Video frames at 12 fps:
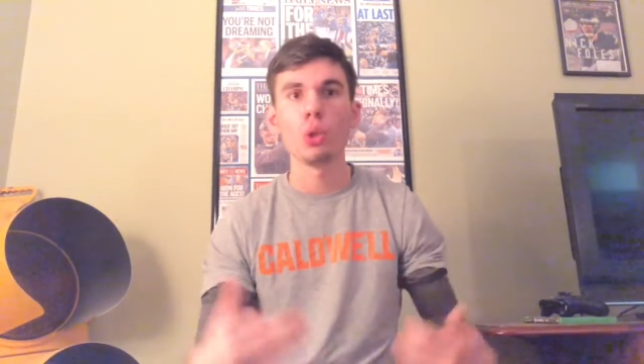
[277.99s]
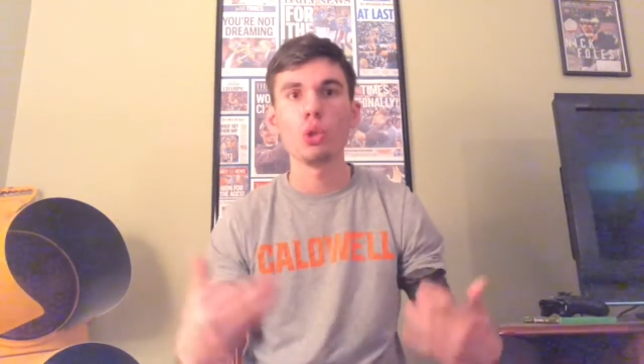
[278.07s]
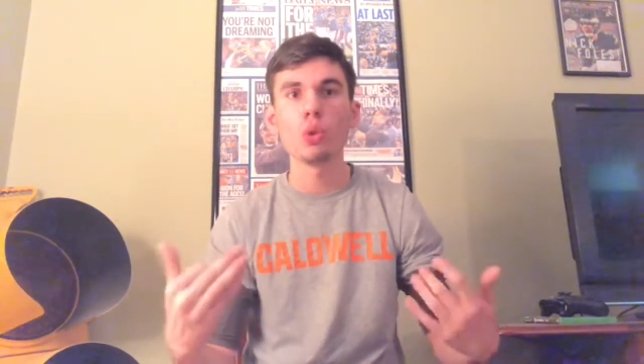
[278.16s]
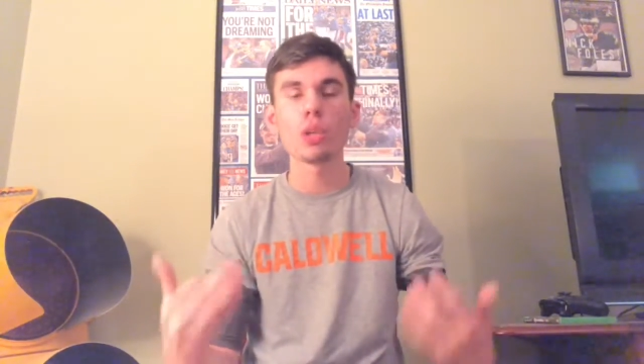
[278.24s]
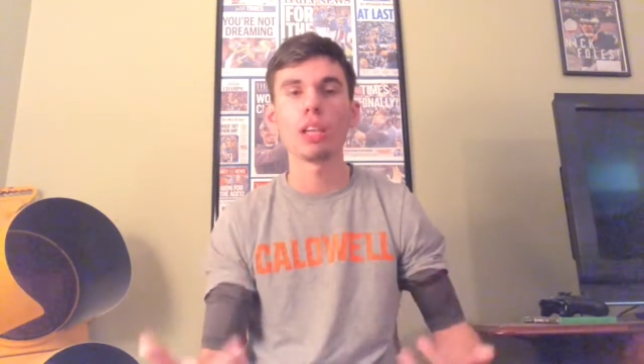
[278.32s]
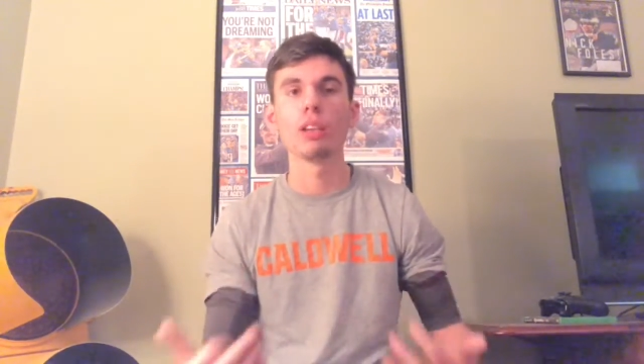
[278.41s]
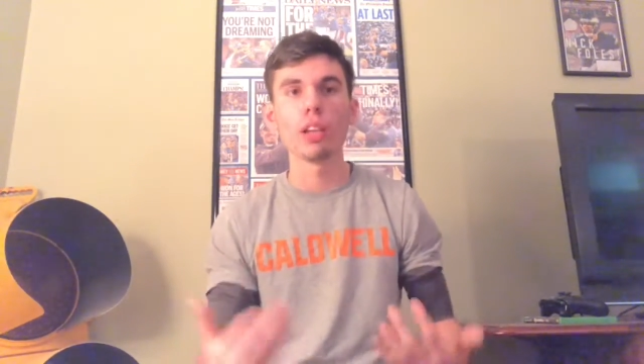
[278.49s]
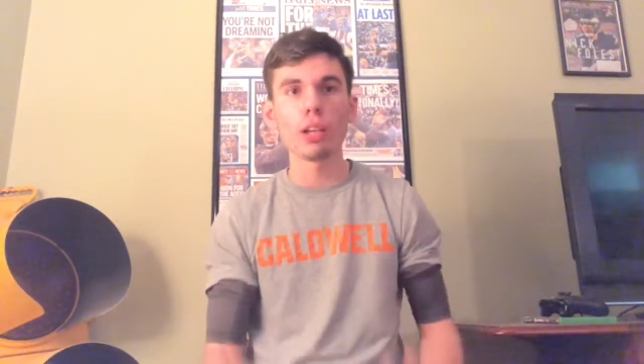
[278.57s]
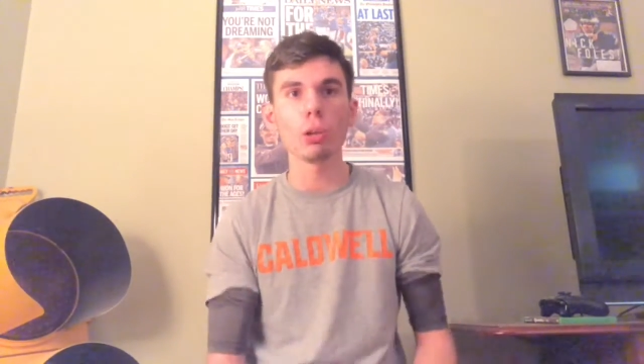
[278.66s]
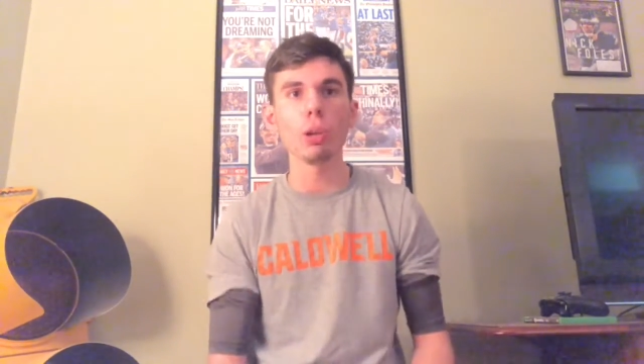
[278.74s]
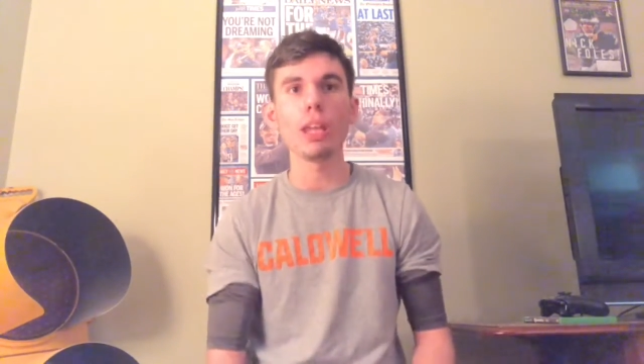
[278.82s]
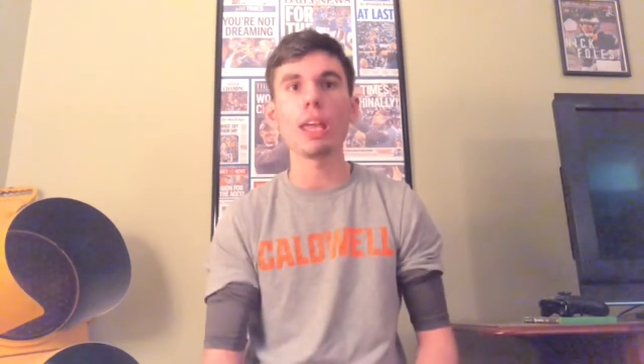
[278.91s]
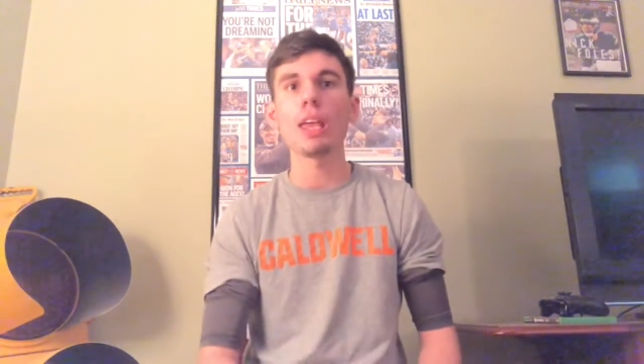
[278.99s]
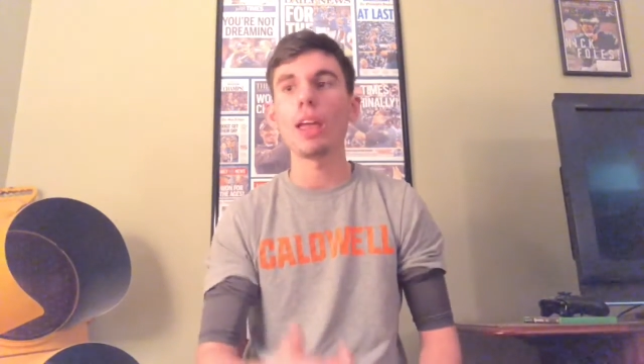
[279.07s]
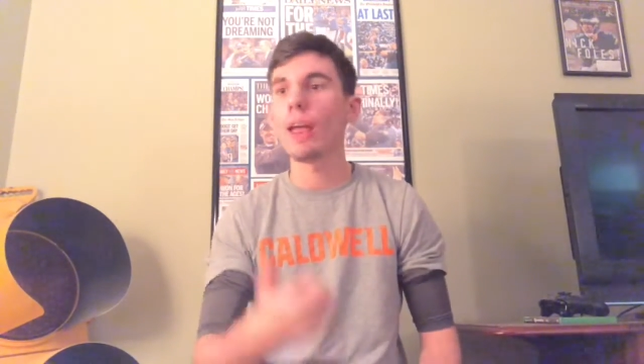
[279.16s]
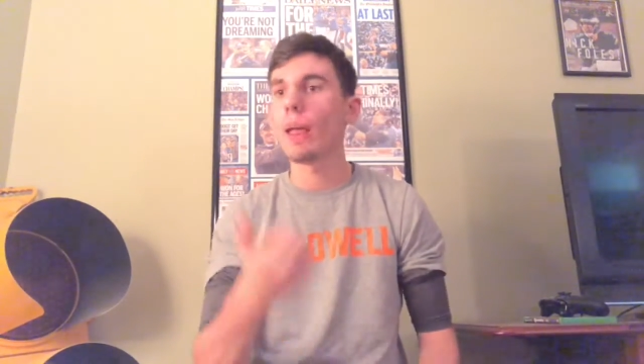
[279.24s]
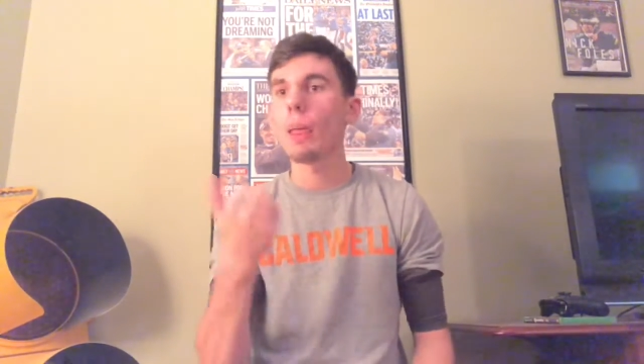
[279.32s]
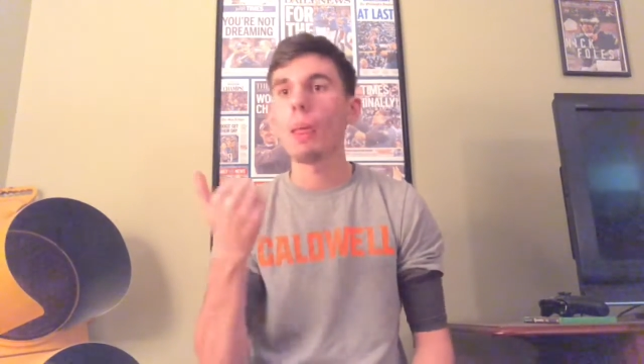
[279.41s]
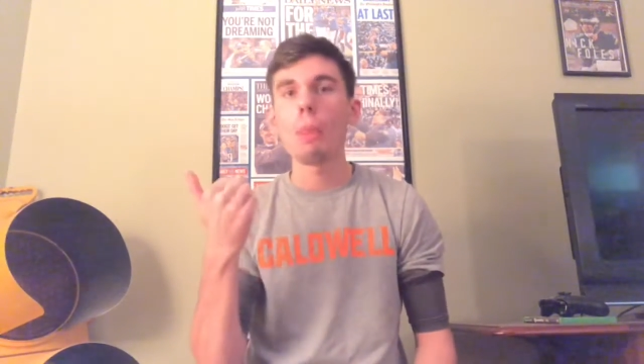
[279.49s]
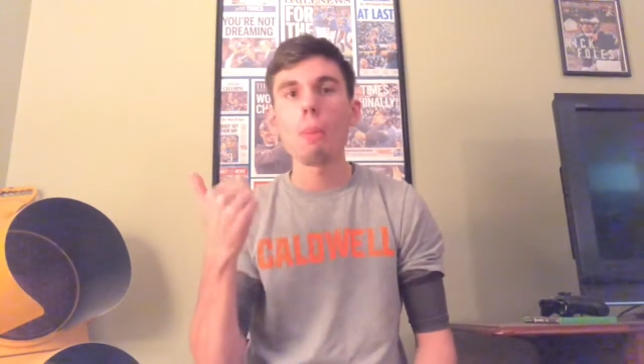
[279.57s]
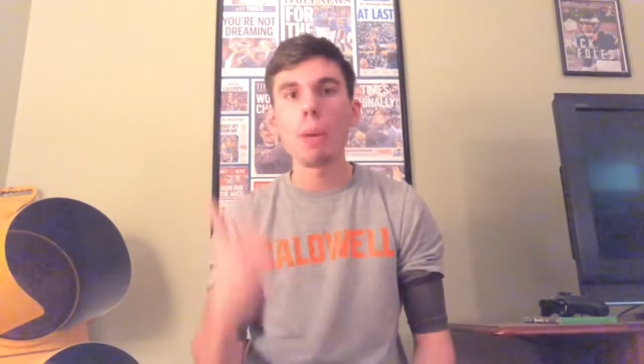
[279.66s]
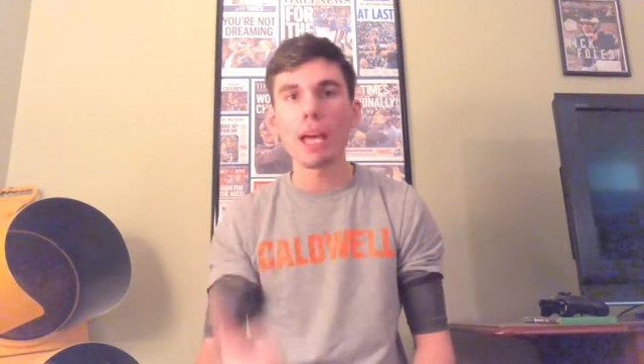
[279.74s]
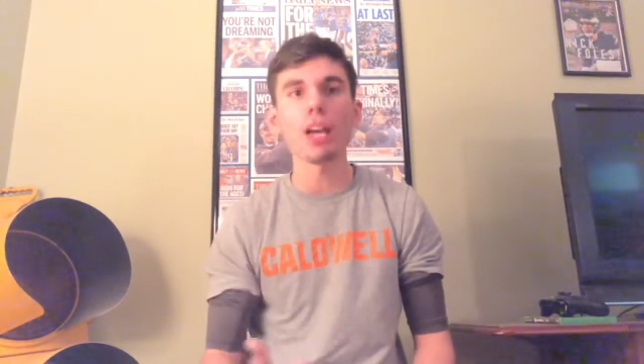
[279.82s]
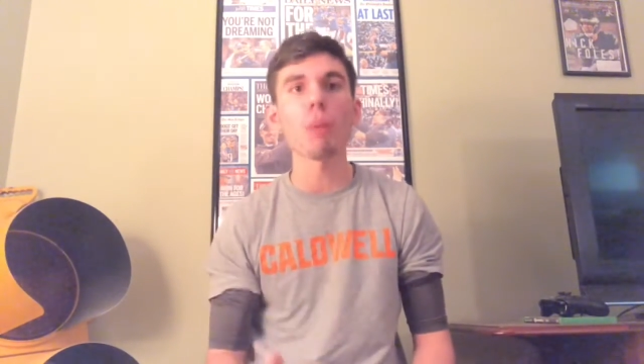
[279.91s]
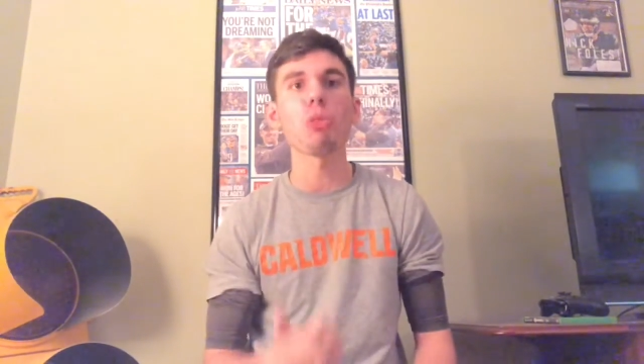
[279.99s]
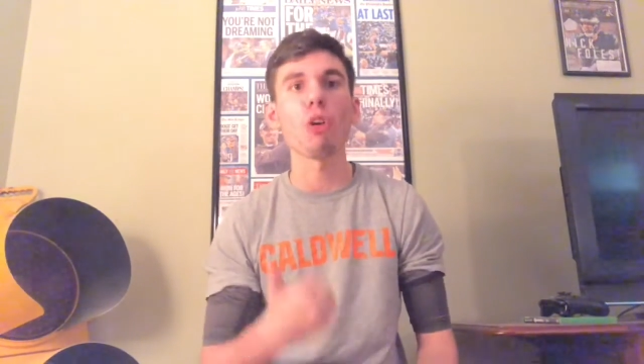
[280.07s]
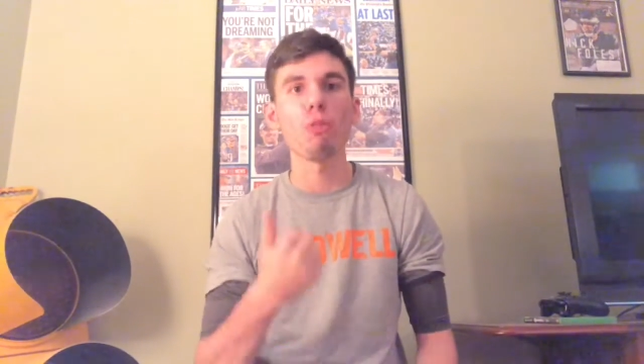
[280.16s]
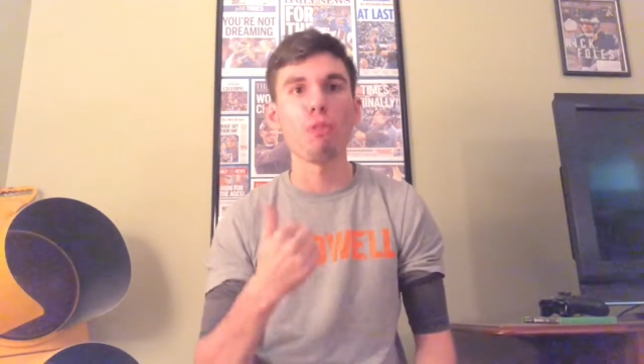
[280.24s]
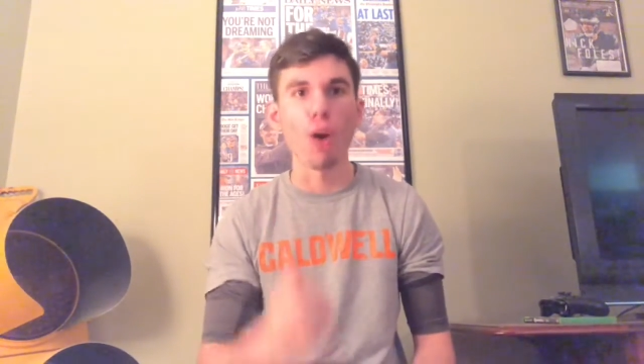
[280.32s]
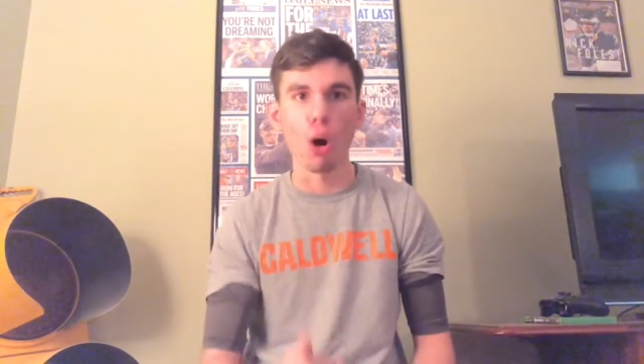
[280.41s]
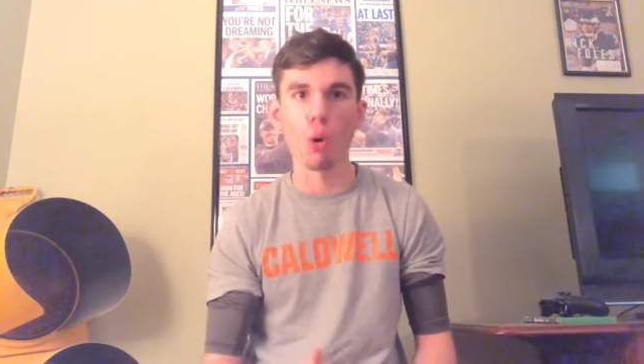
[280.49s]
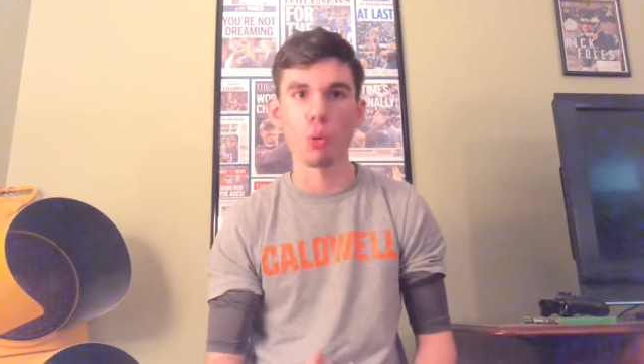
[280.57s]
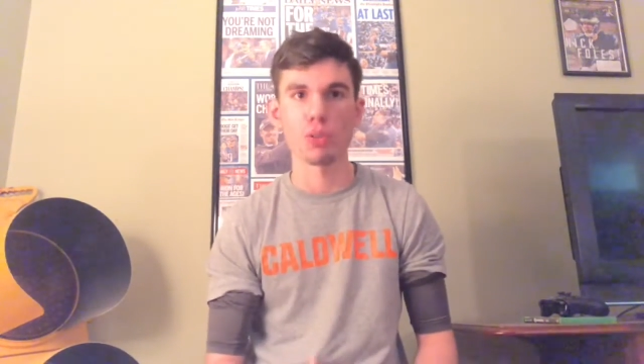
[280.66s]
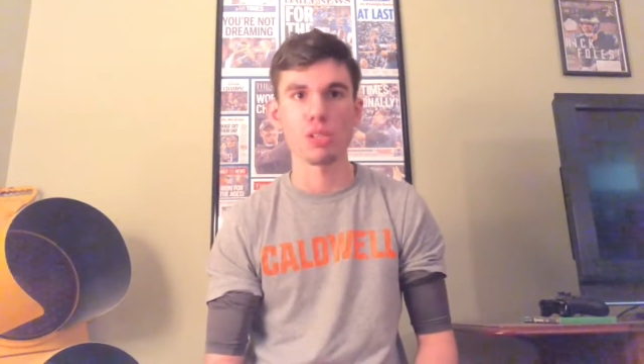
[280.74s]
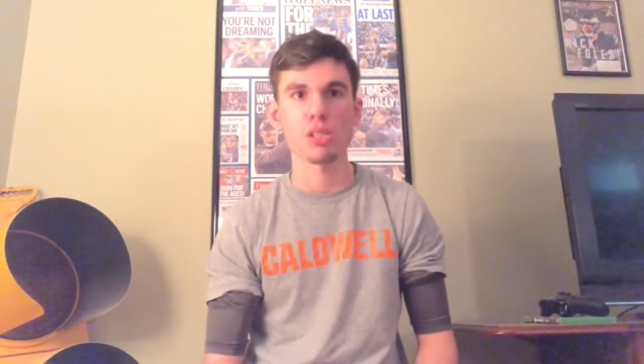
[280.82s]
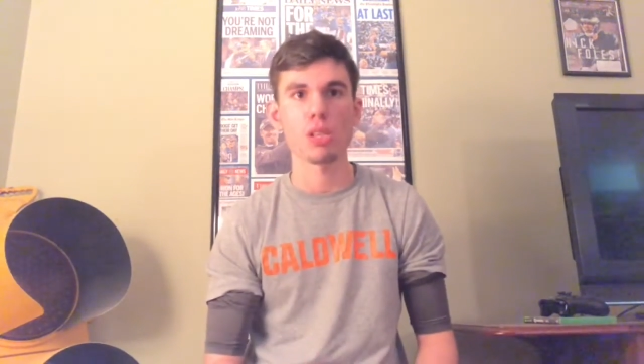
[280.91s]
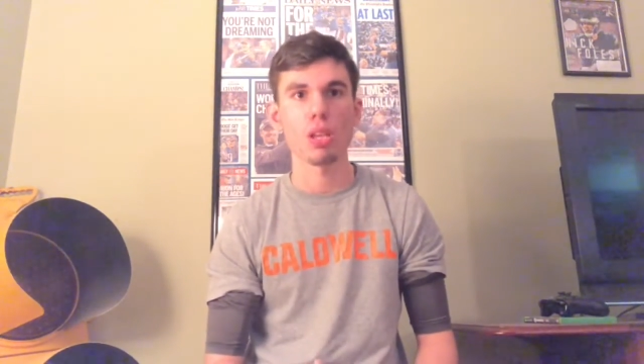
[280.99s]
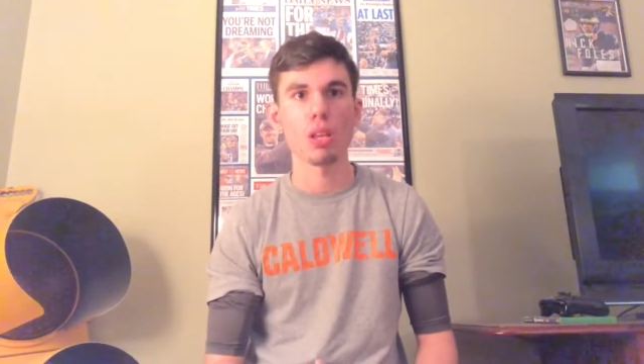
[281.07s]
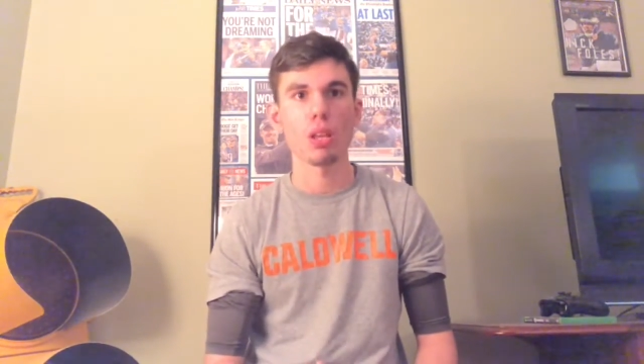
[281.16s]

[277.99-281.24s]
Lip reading: You can literally pick up the phones